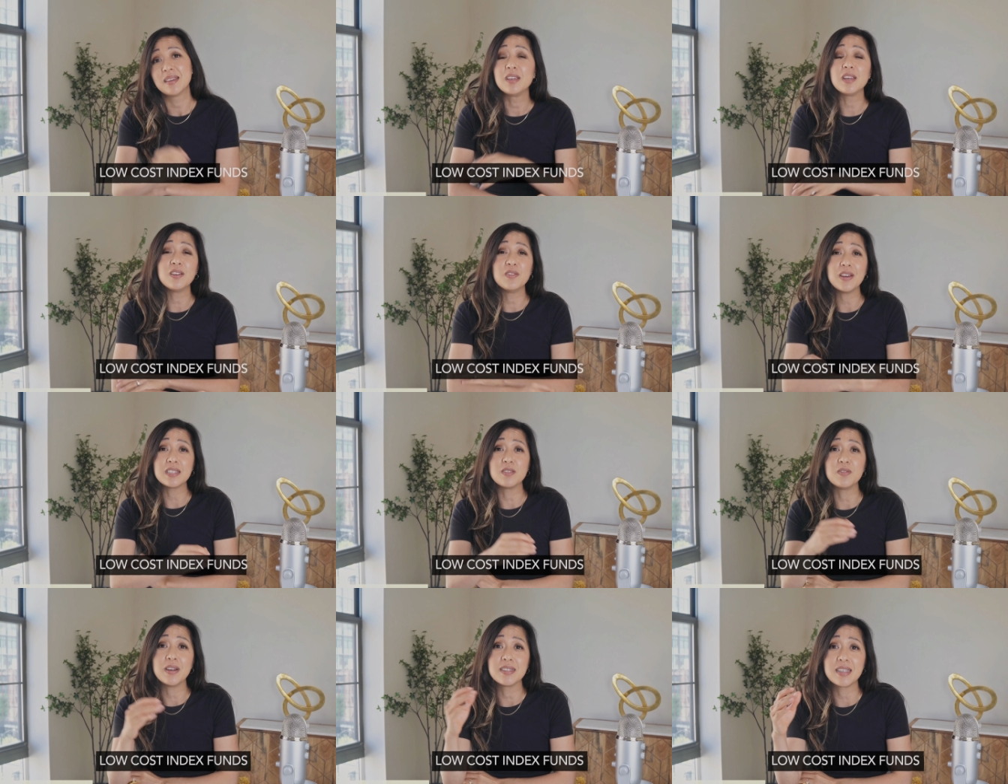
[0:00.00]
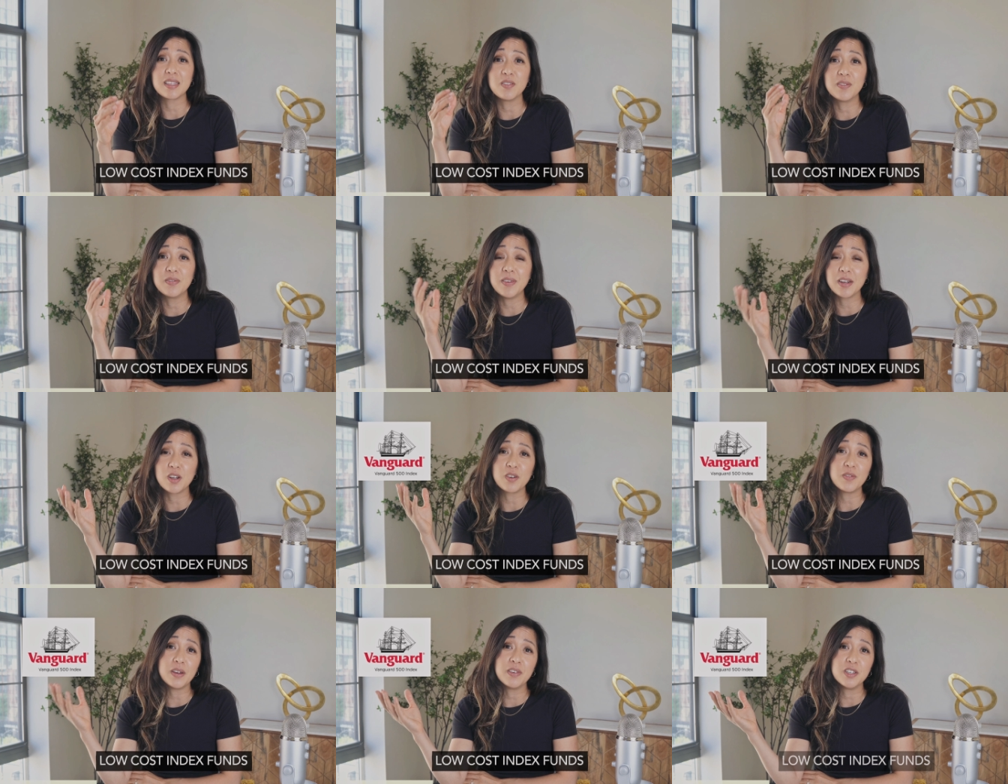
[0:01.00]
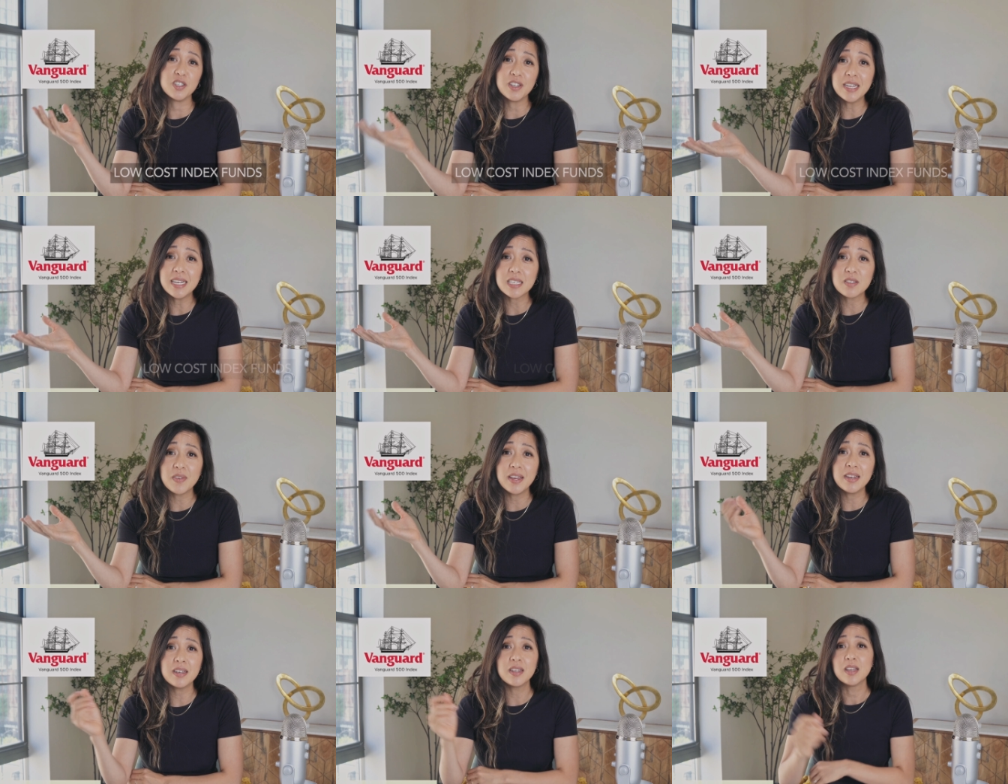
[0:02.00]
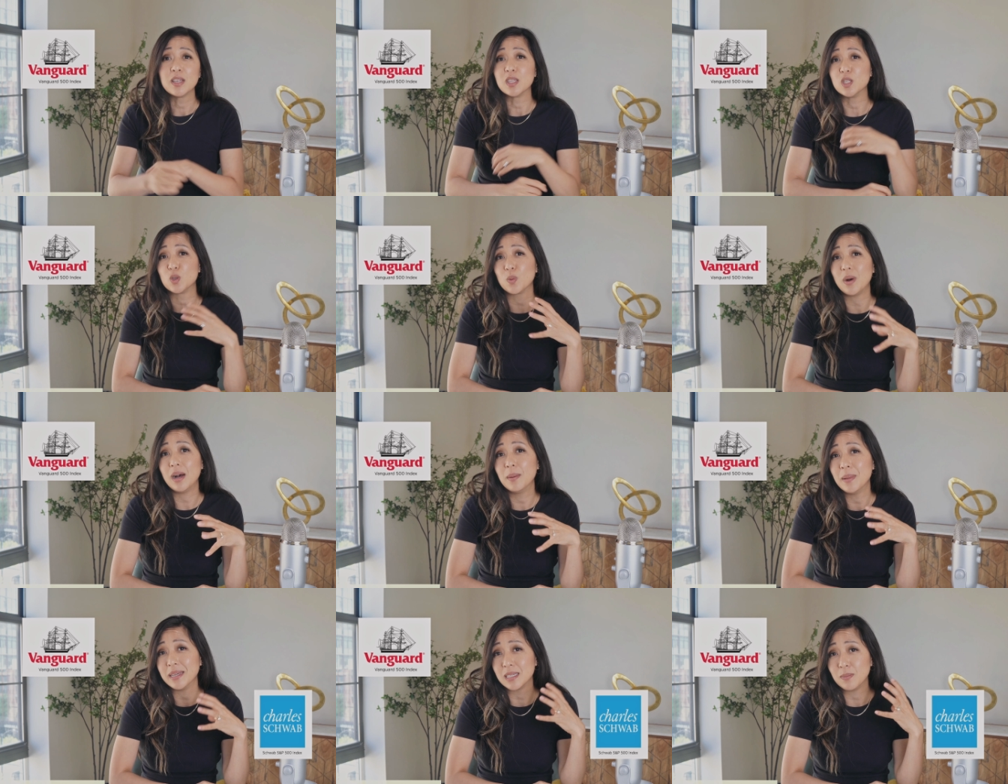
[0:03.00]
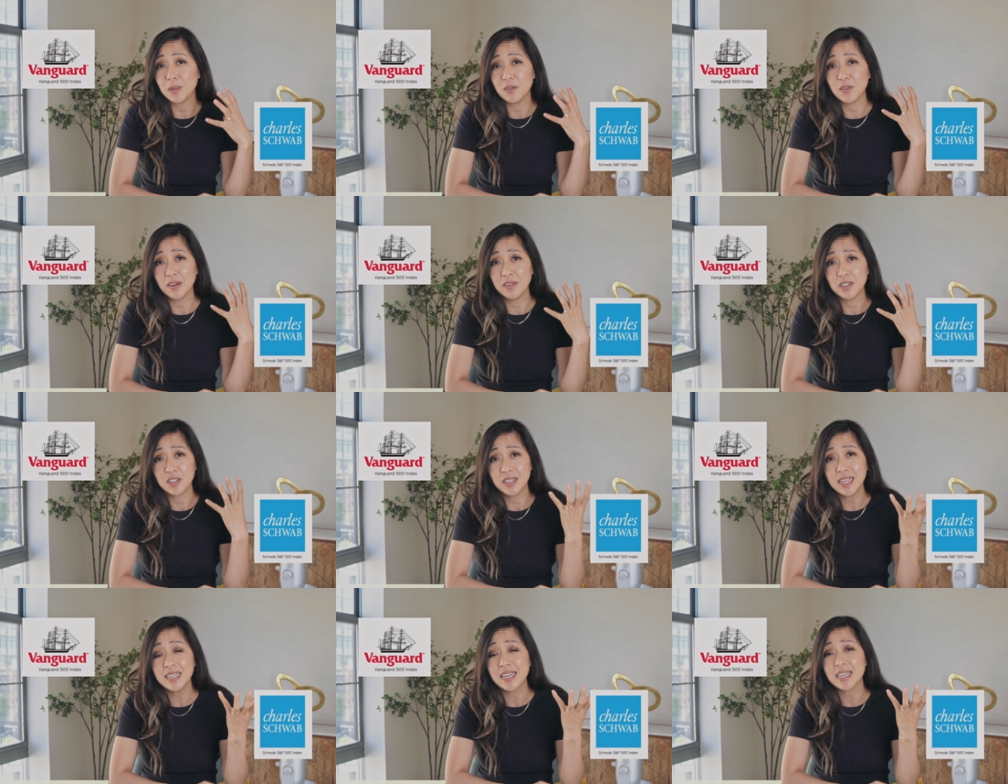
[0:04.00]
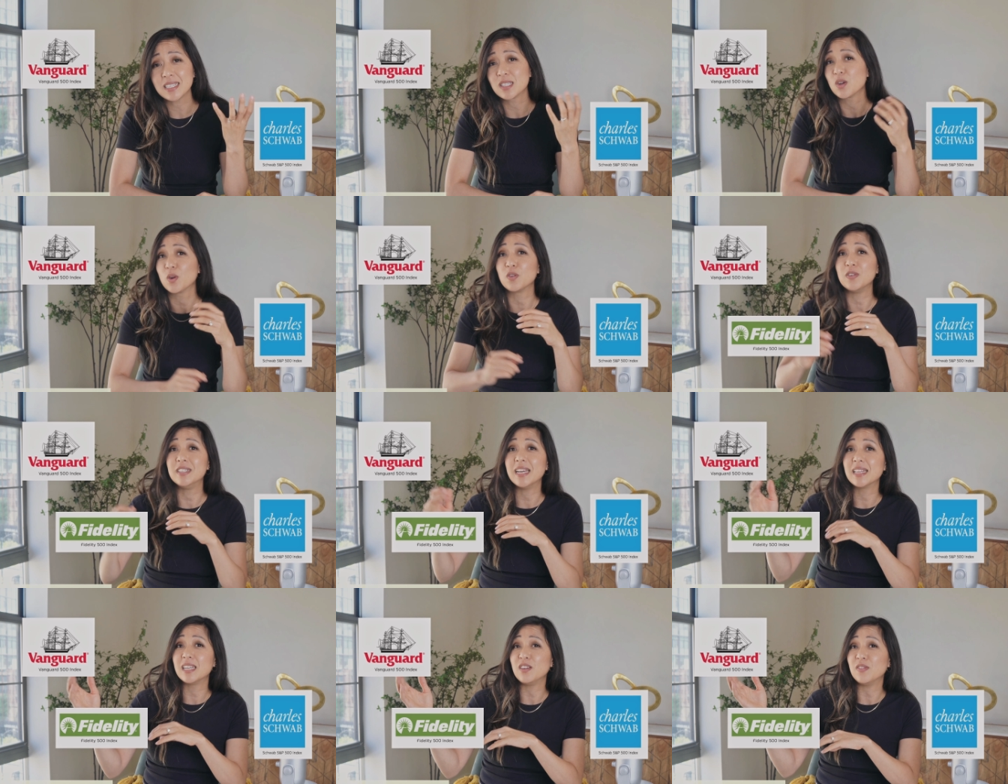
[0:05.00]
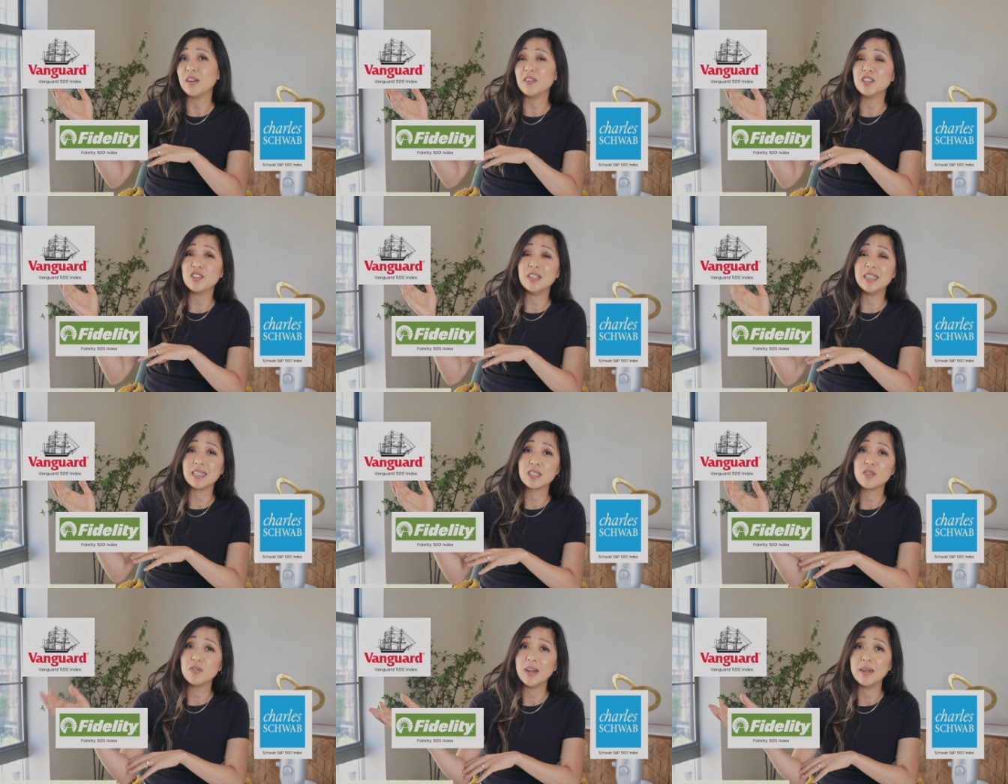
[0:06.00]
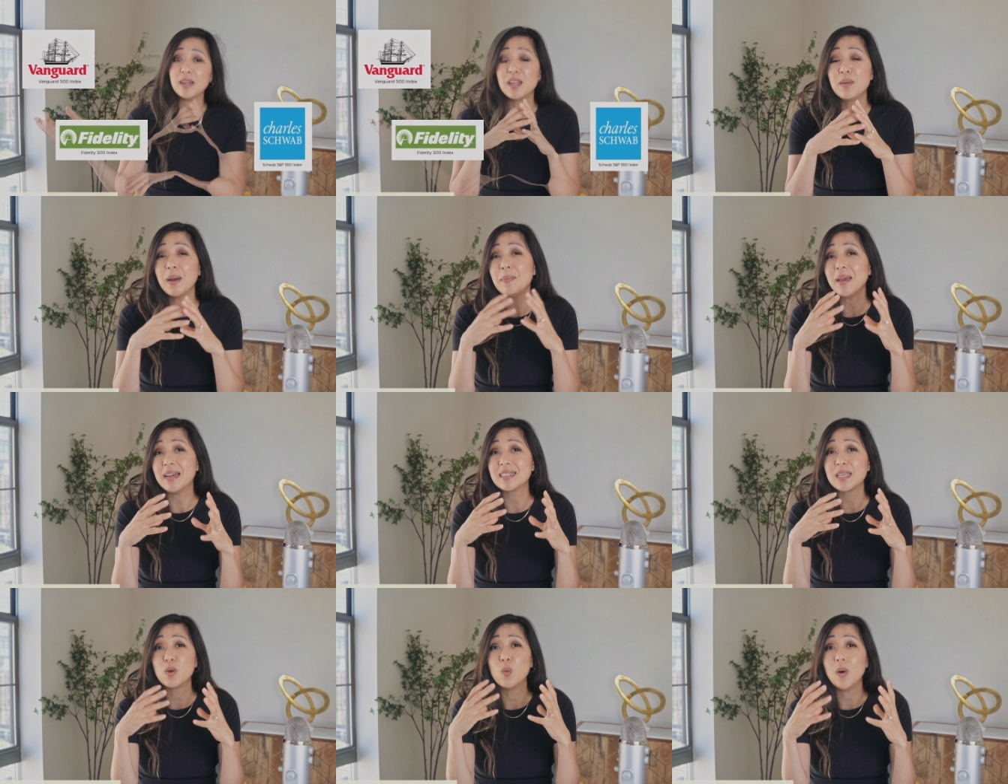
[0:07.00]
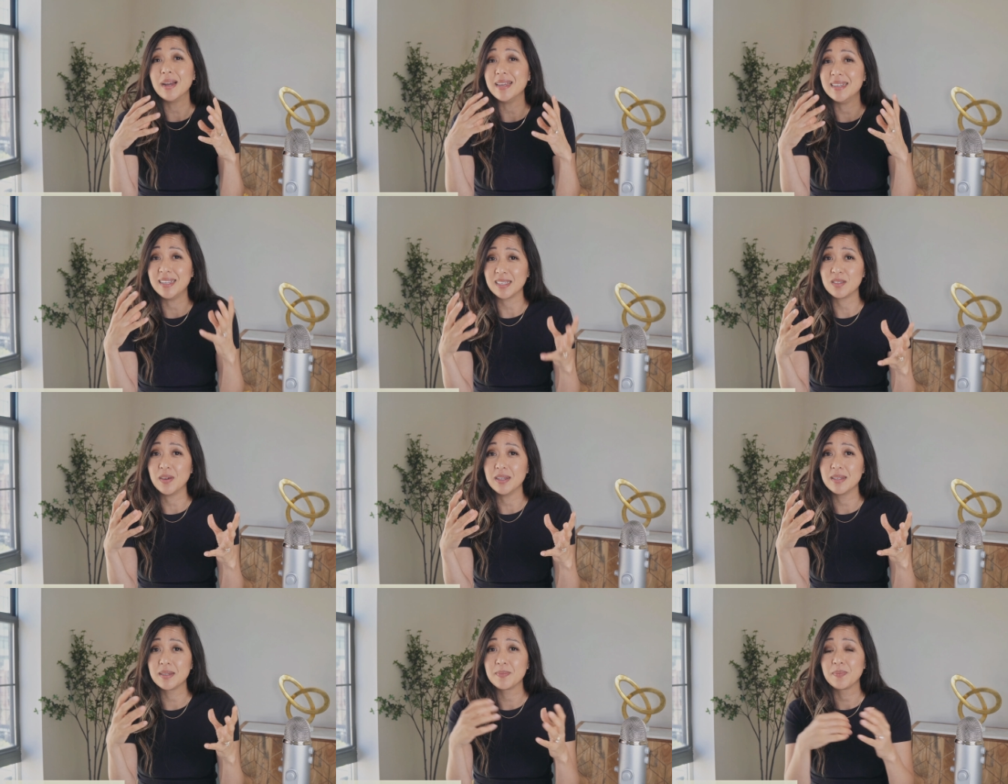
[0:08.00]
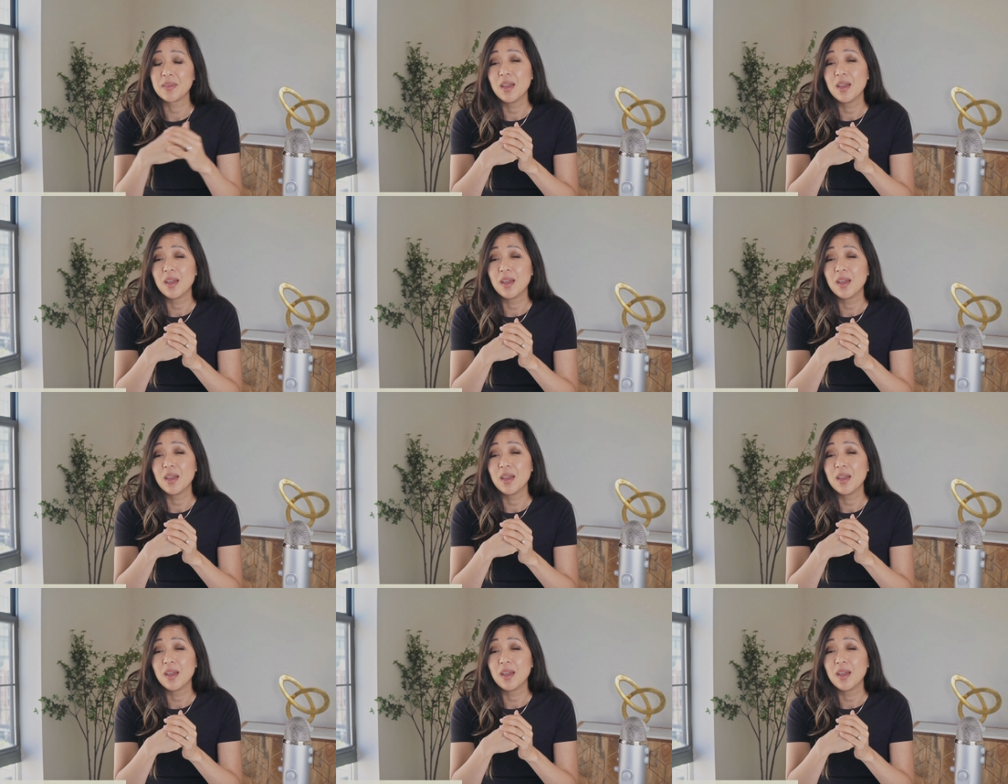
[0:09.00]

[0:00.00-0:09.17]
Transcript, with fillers: You can invest in funds like the Vanguard 500 Index Fund, the Schwab S&P 500 Index, or Fidelity 500 Index Fund. And you might be asking why index funds?